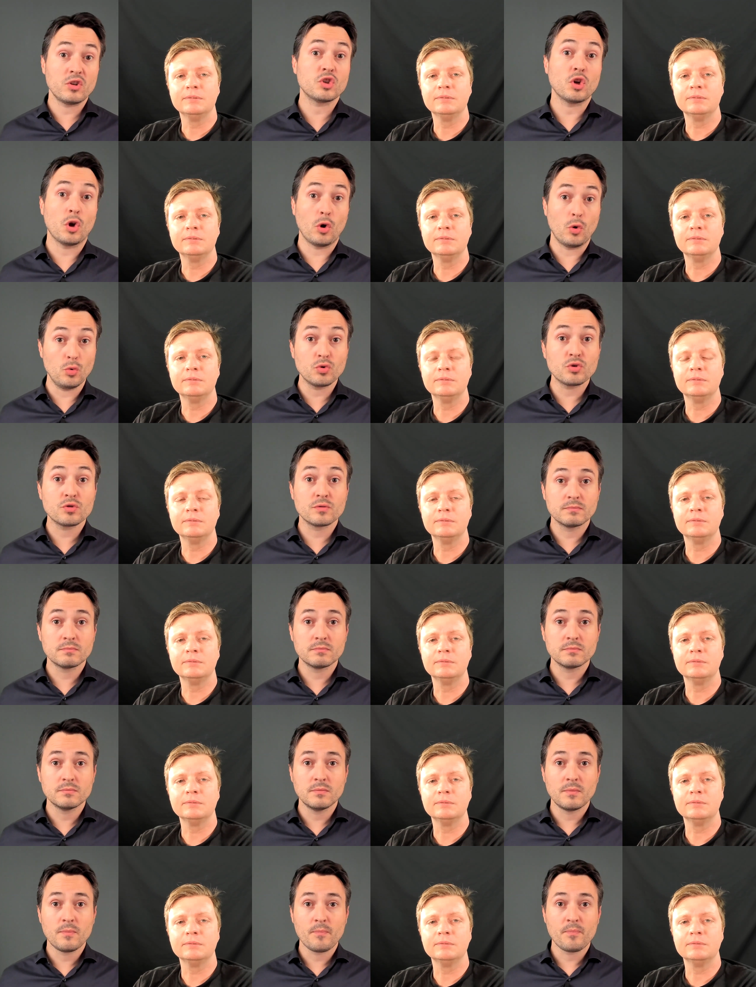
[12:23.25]
Speaker 1: shows
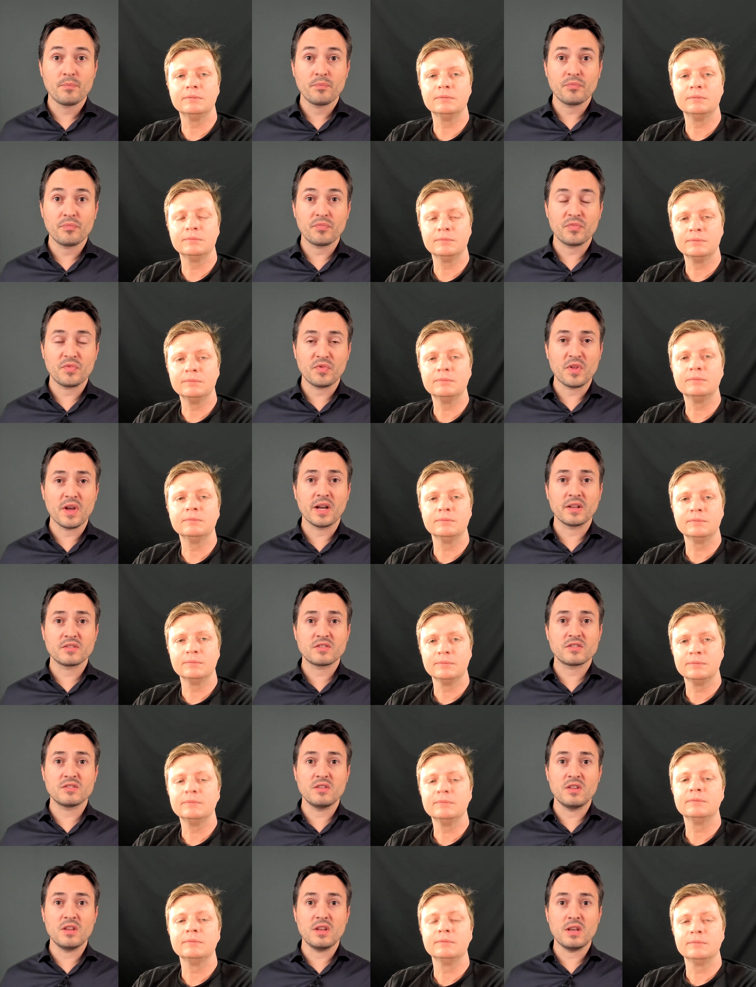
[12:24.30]

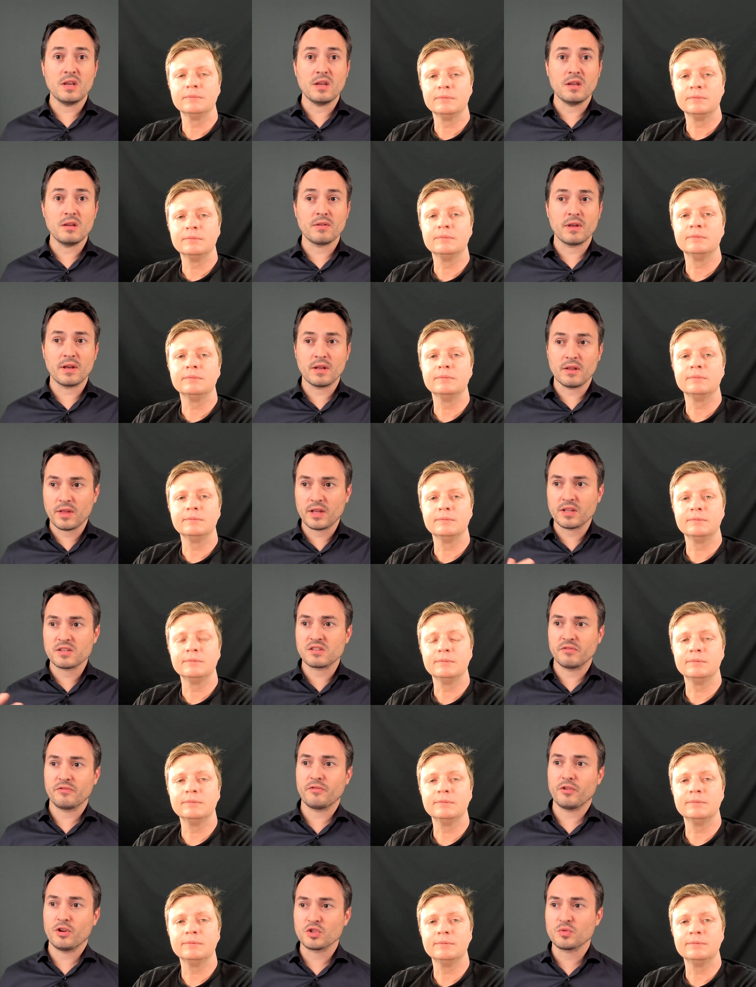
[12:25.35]
that's the that, that's
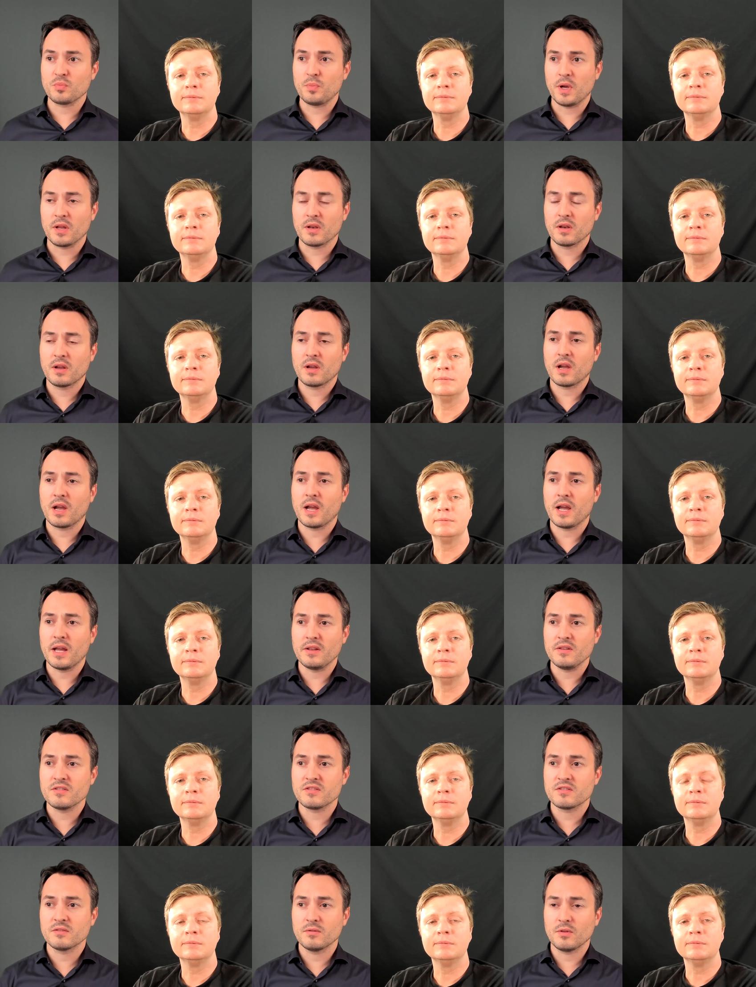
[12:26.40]
the first bit
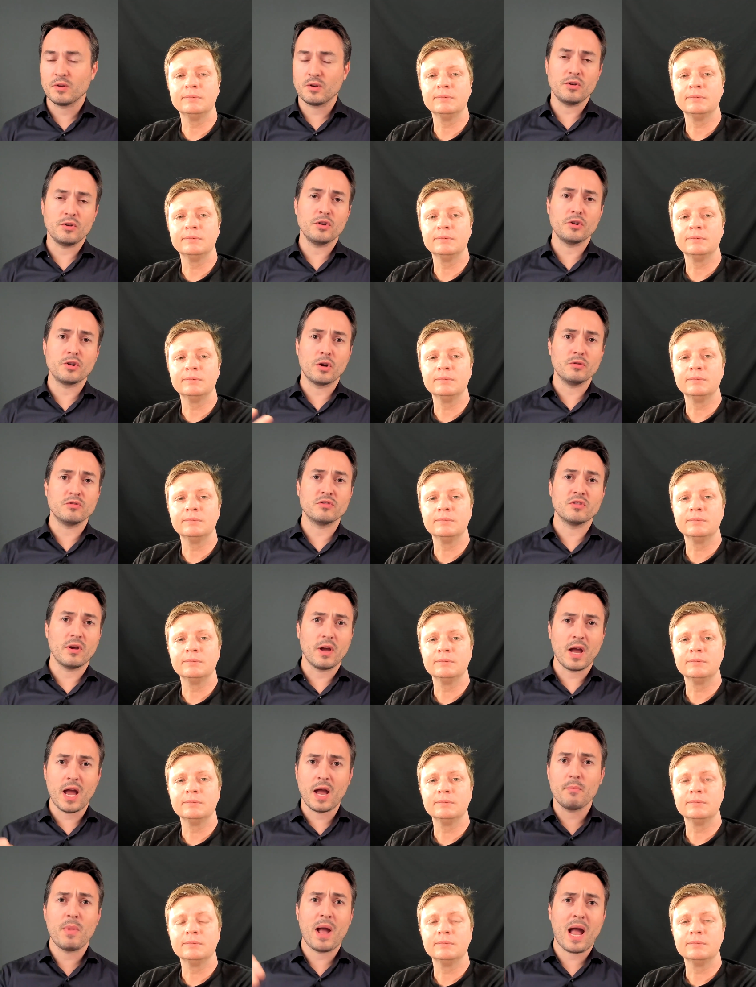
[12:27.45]
and you know you go to
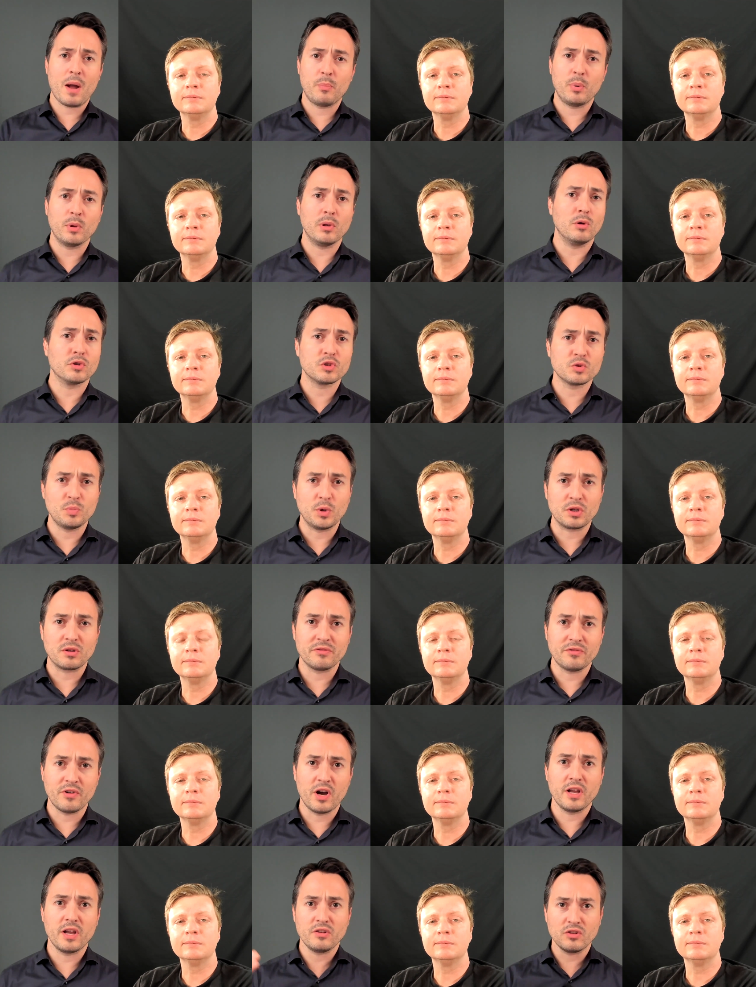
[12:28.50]
a- apple or
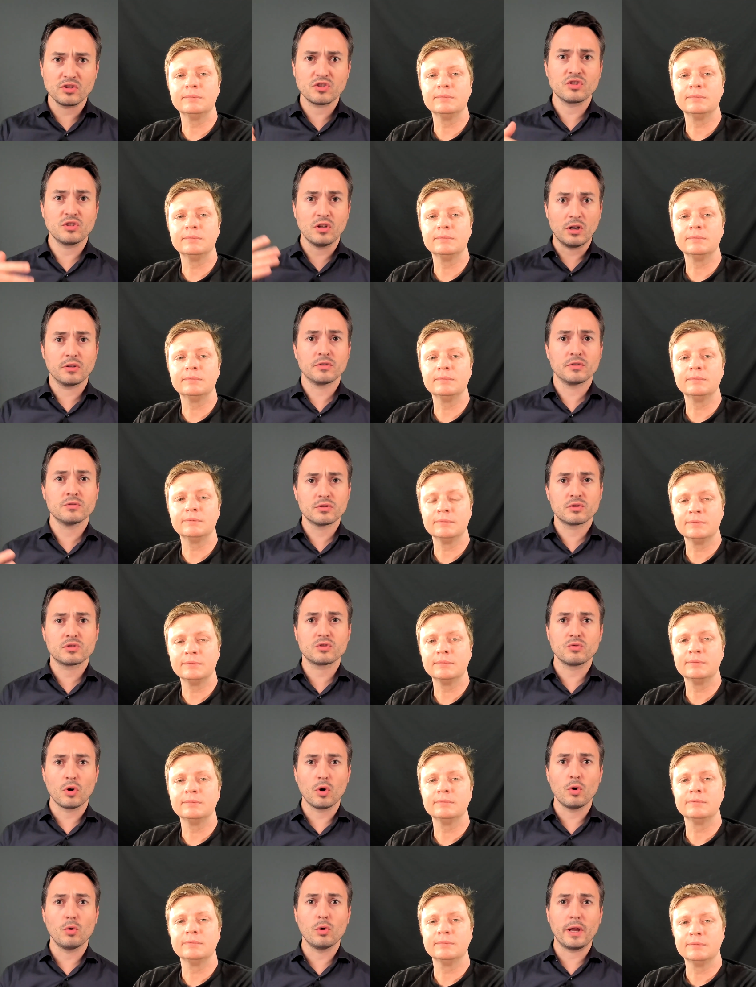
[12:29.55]
spotify and just start
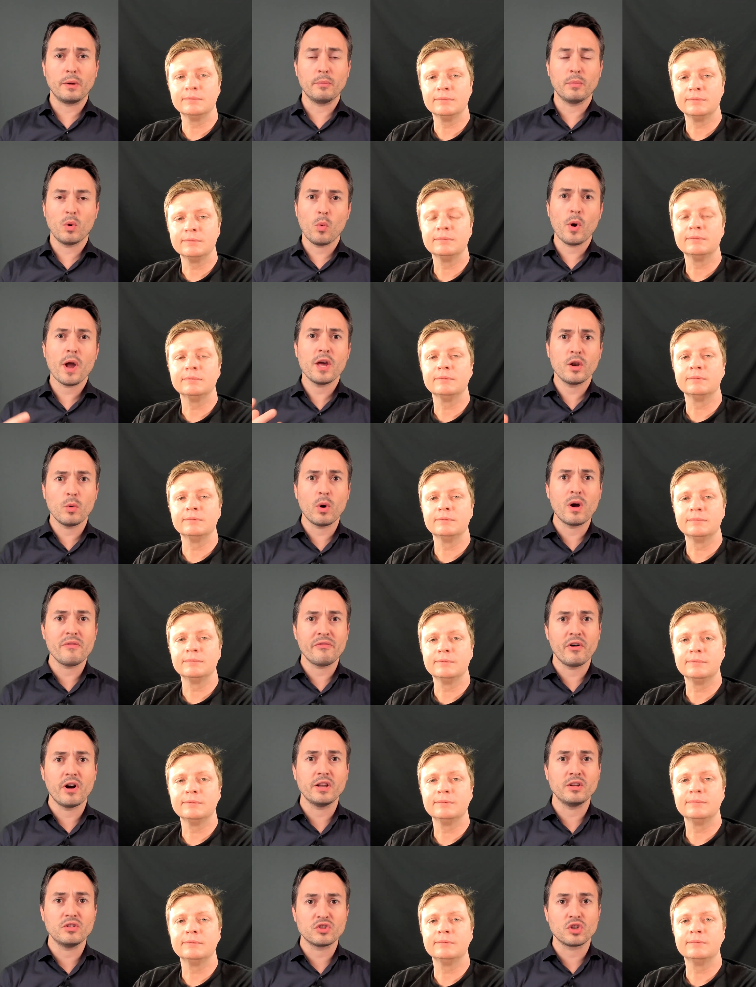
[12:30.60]
scrolling but where do i
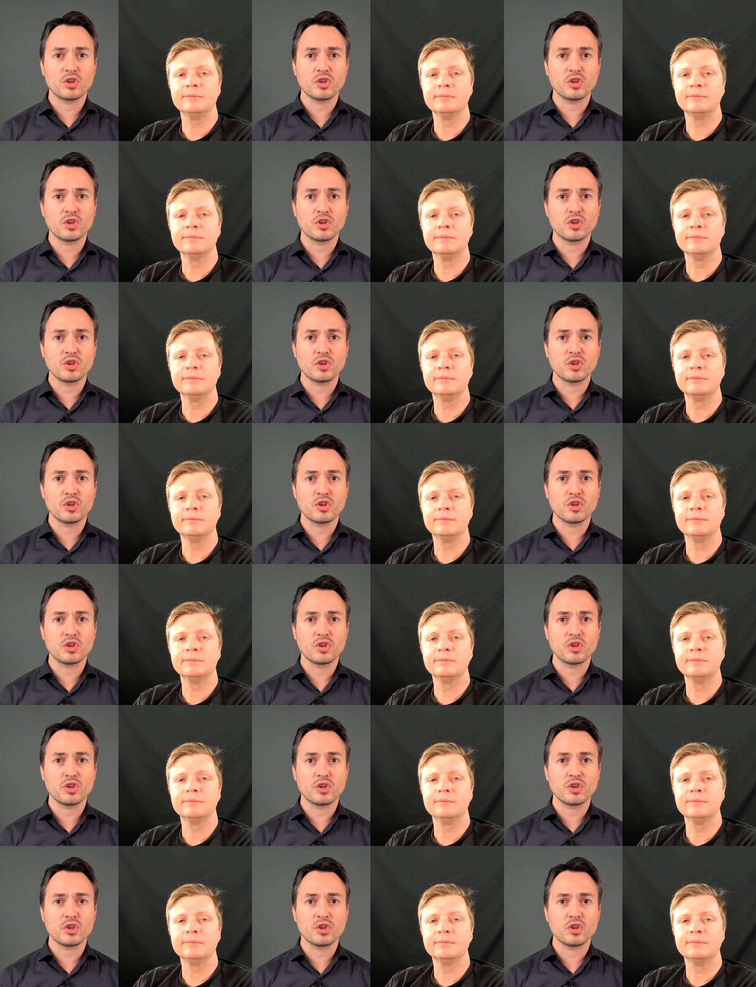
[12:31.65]
find